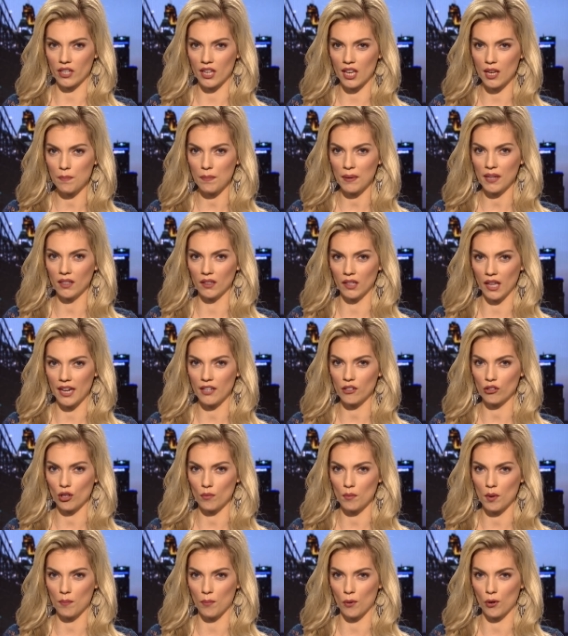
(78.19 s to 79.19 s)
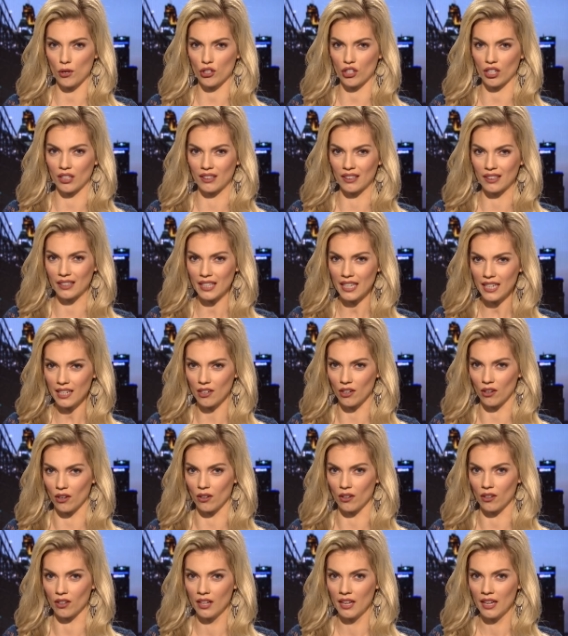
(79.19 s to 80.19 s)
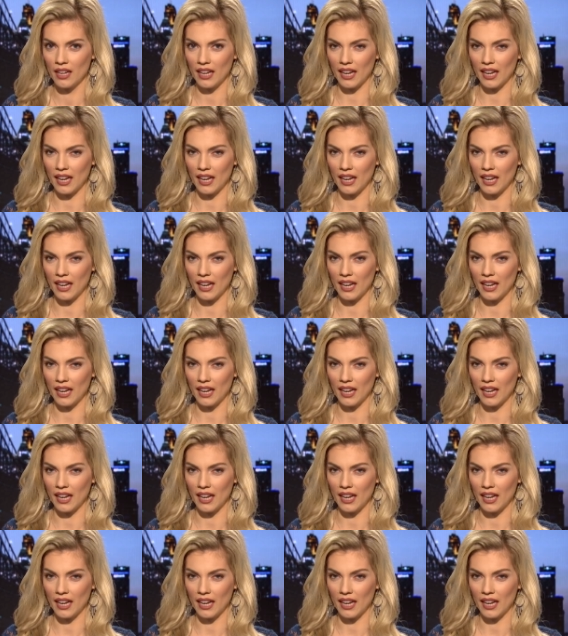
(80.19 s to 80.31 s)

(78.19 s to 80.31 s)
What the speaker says: keeping late-term abortion legal